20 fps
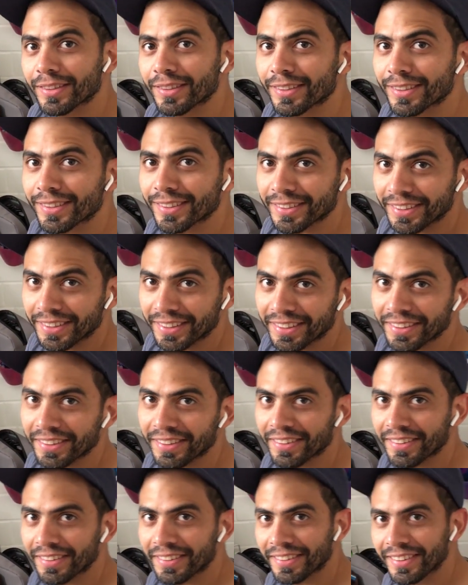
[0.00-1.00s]
Oh, okay.
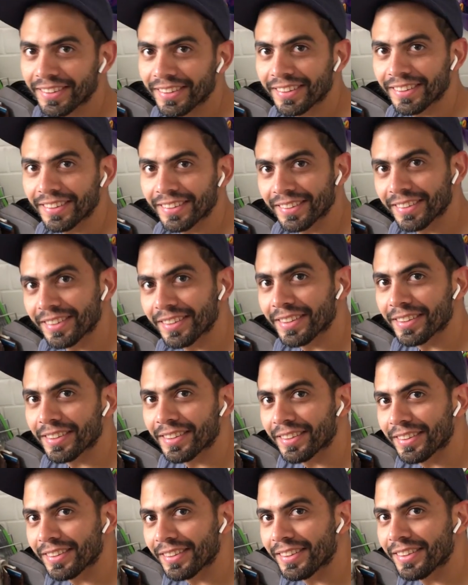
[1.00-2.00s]
Yeah. Nice.
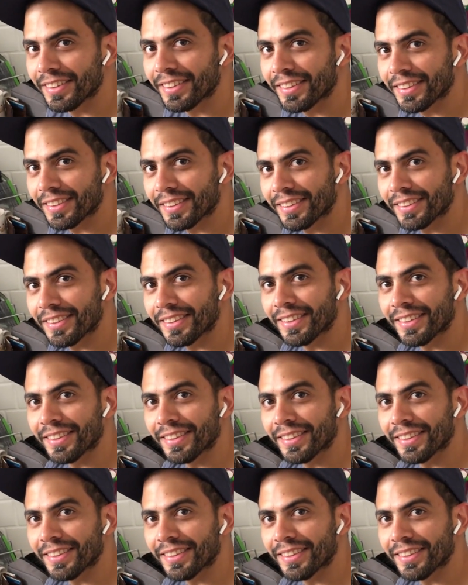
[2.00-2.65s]
How so?